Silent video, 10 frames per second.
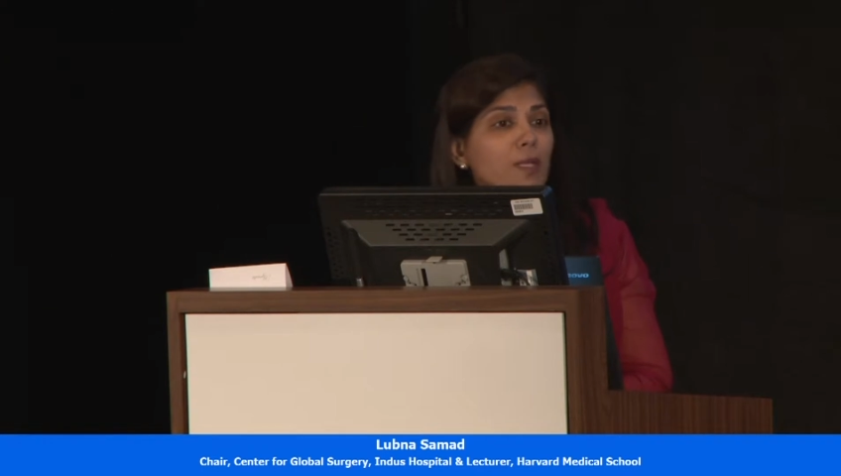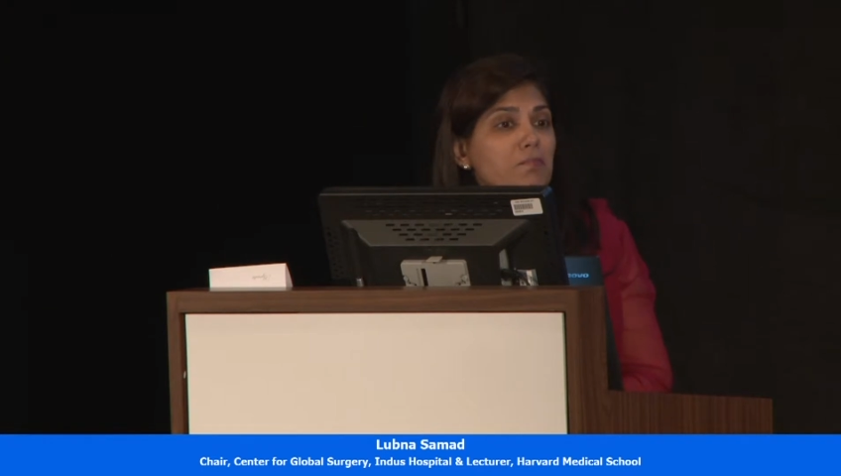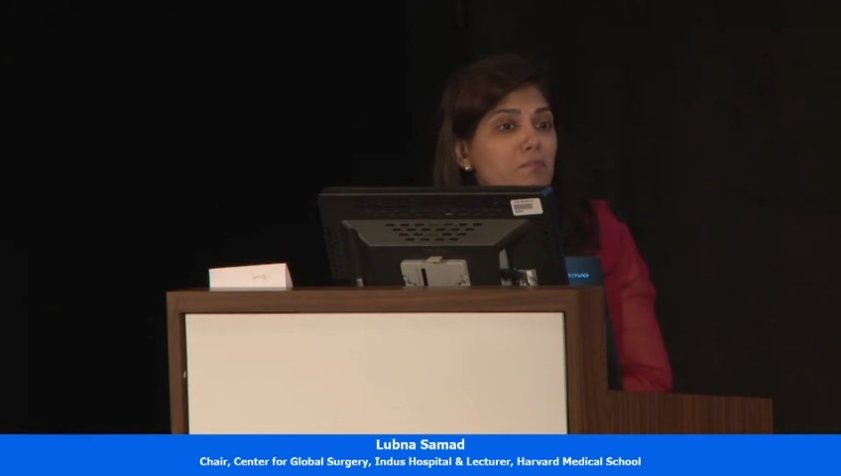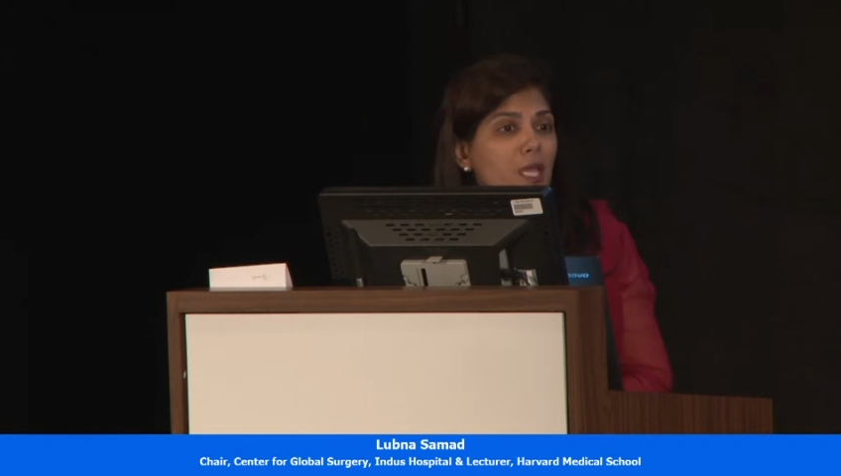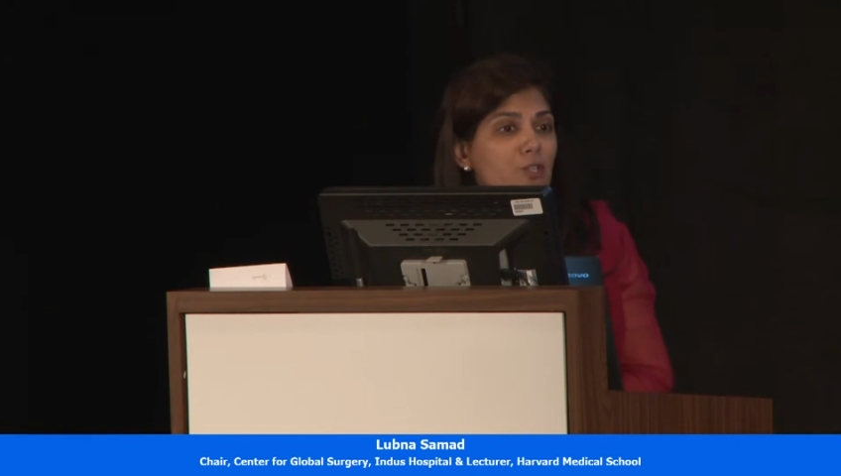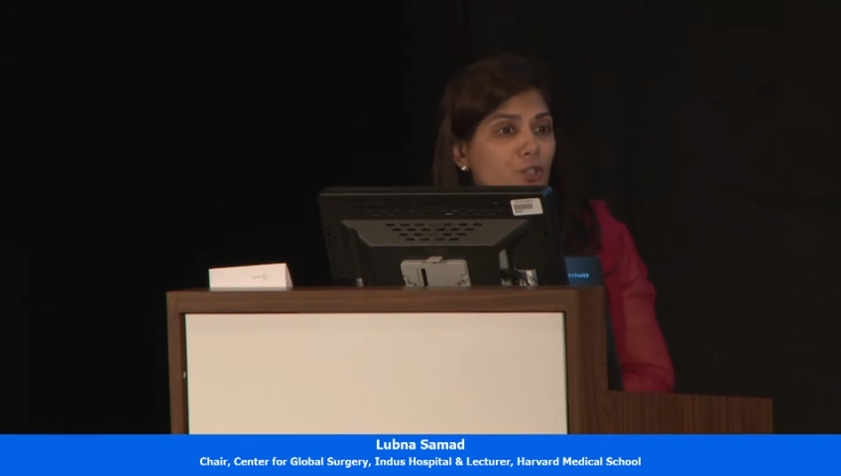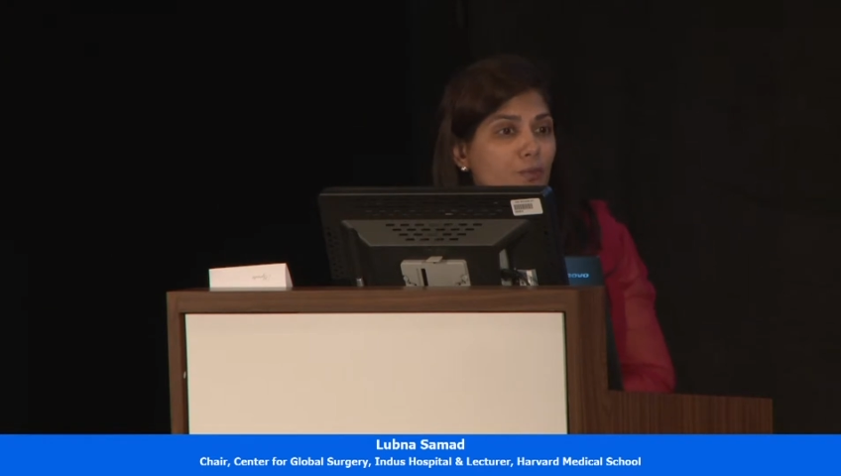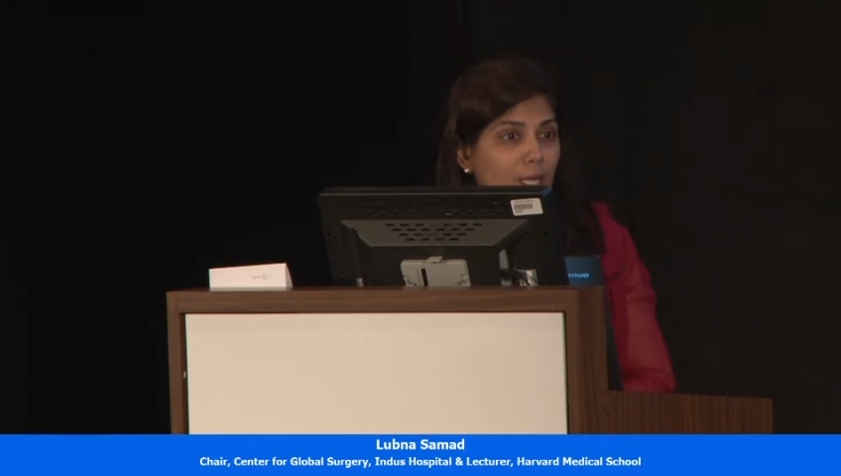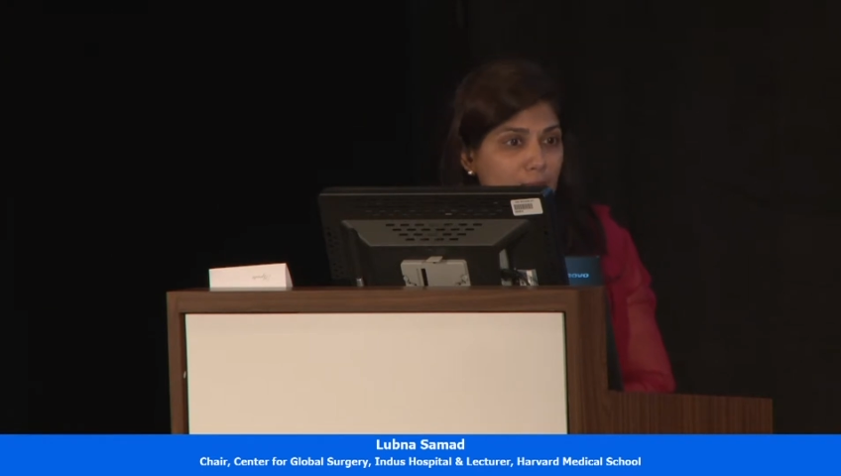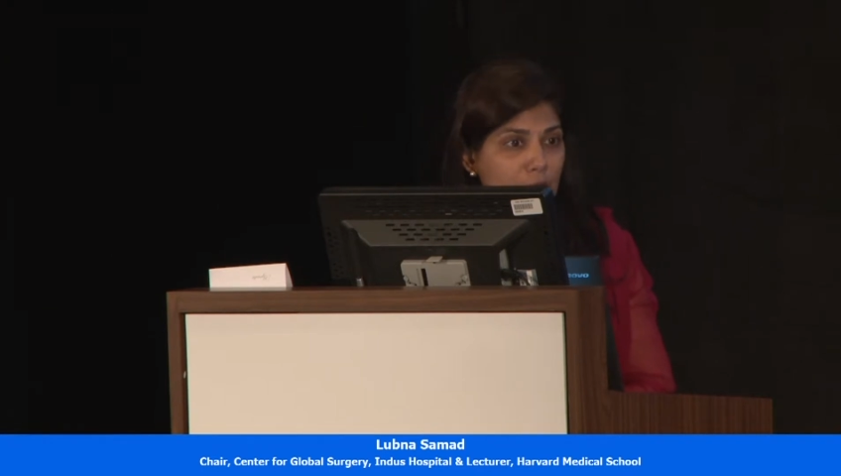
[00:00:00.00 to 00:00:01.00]
major
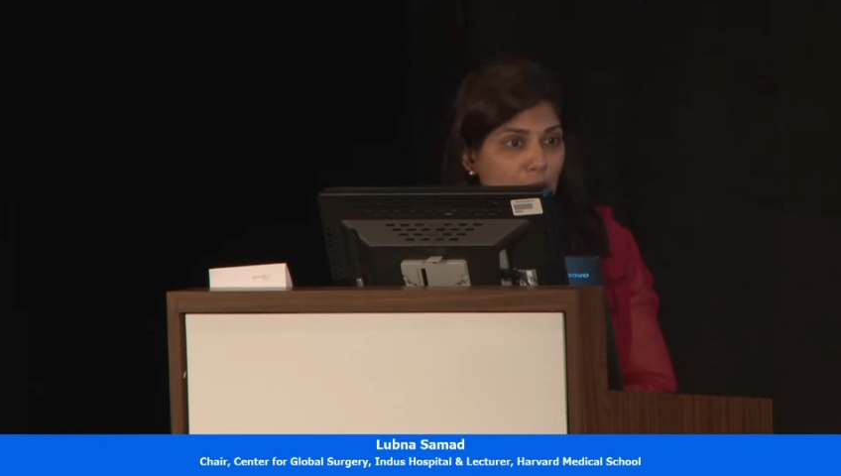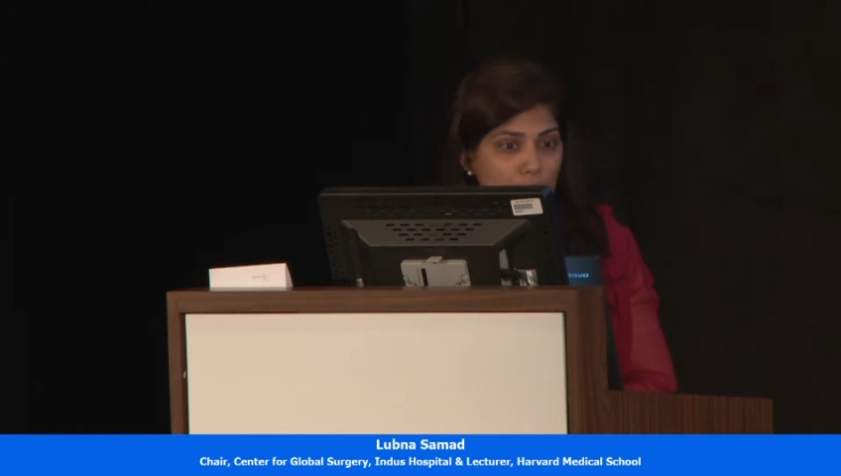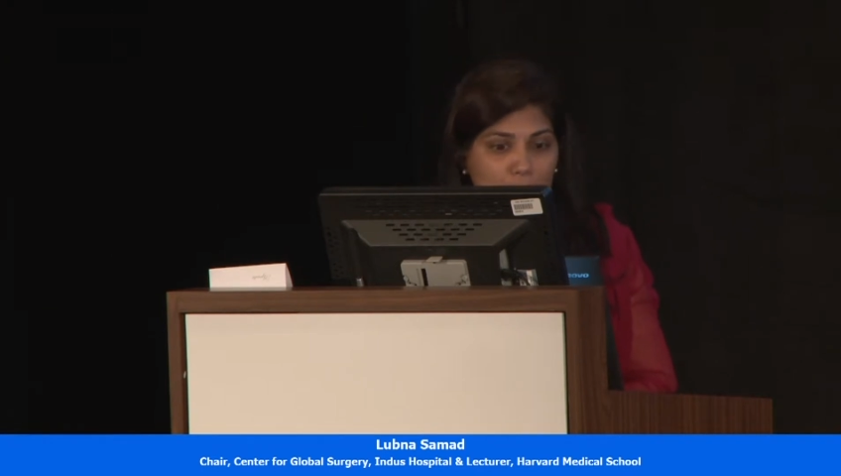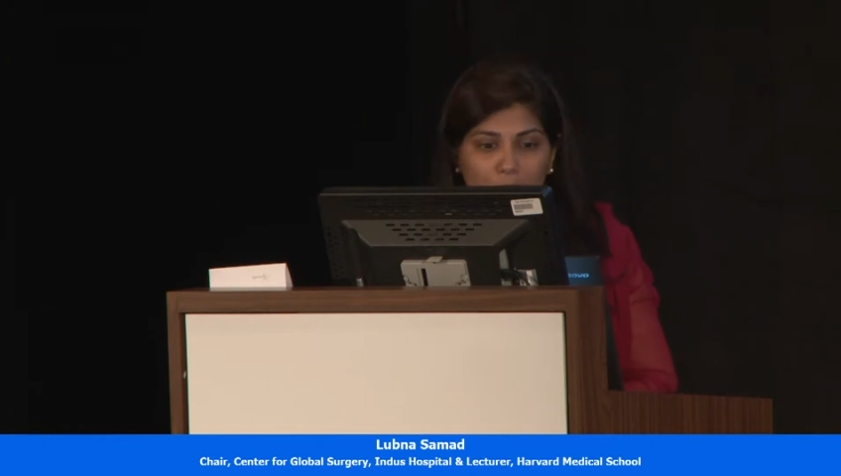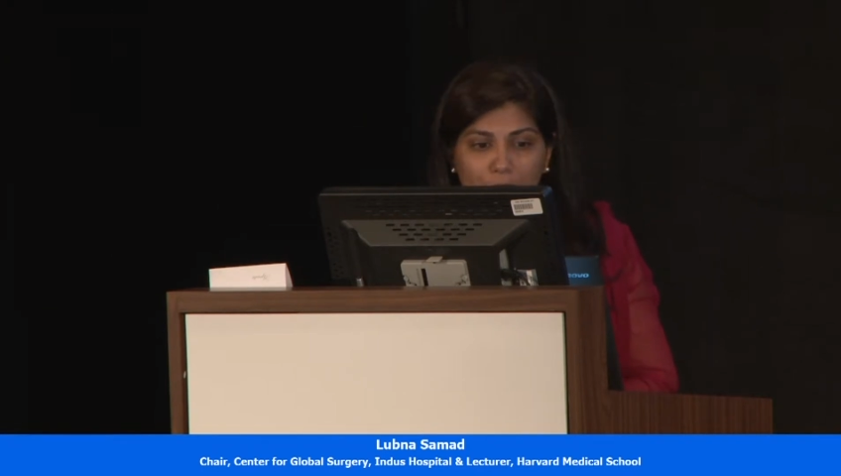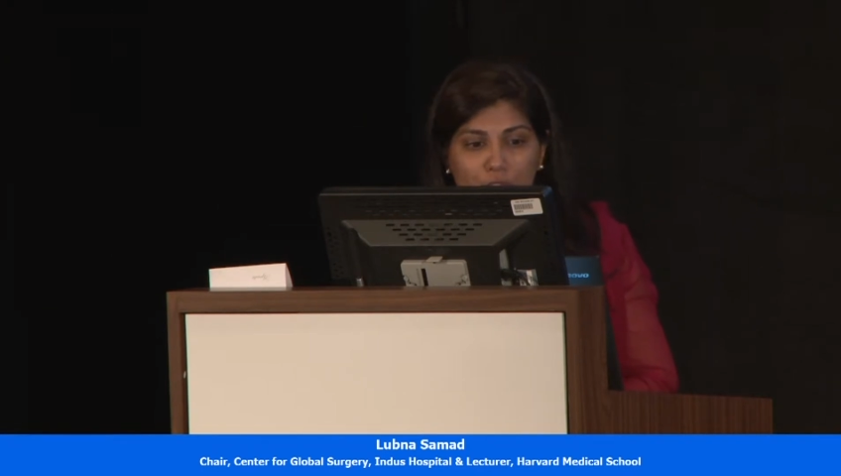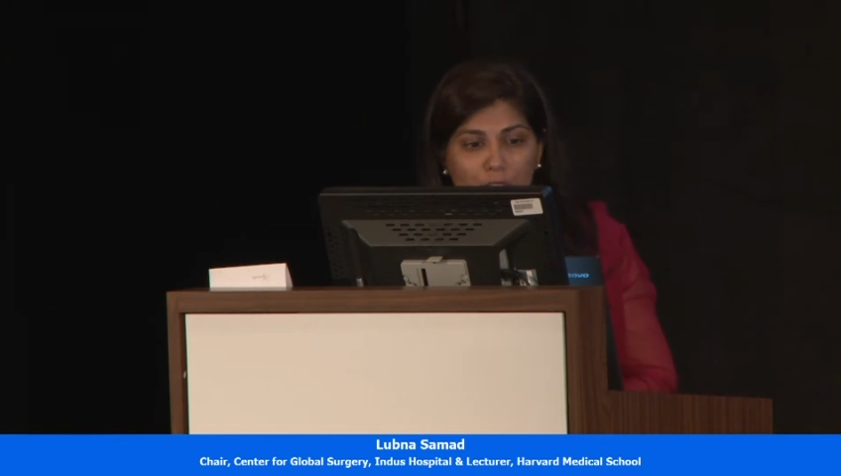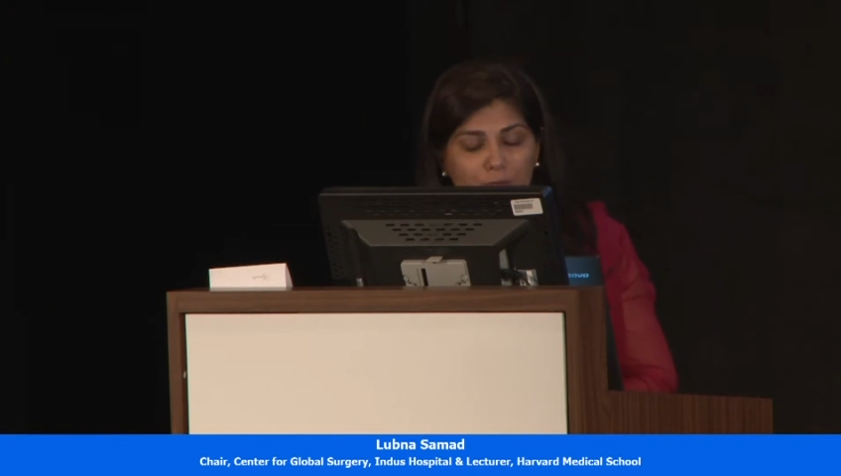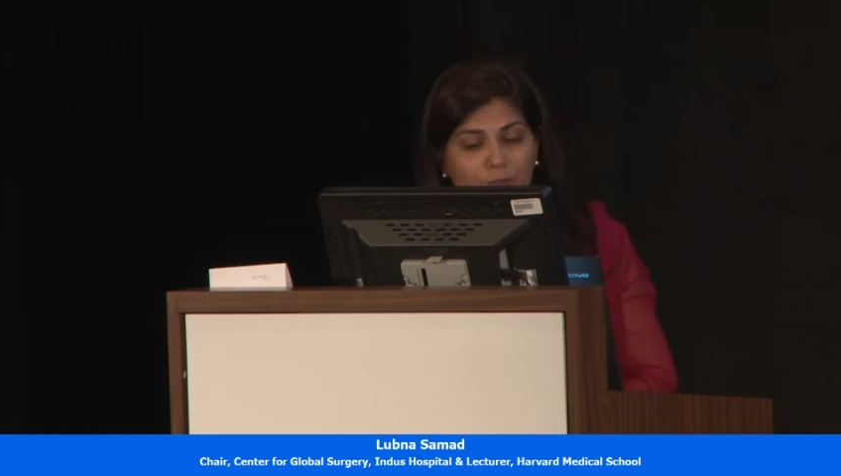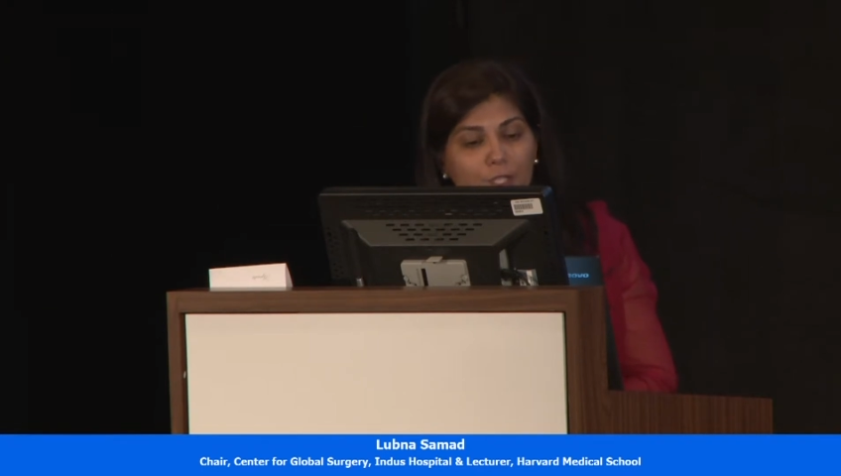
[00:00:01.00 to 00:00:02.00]
milestones being
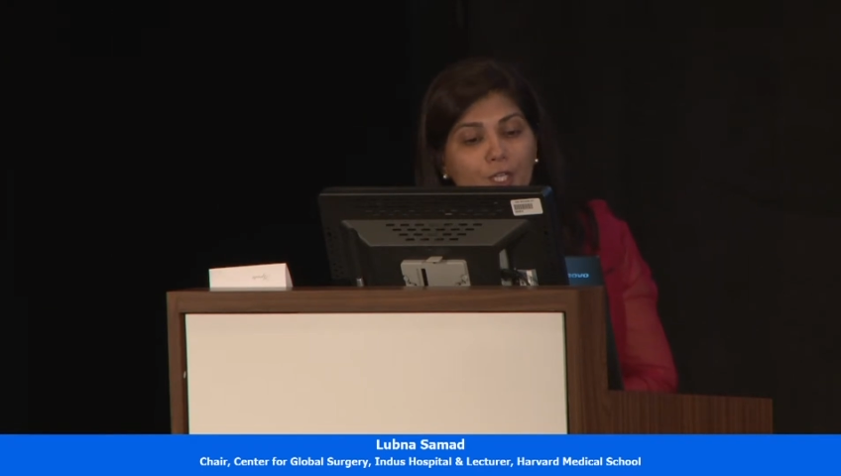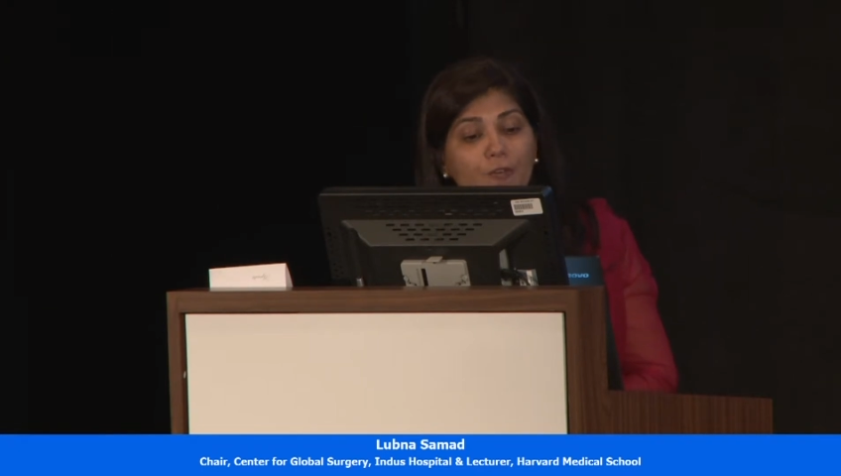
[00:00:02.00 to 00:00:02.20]
achieved.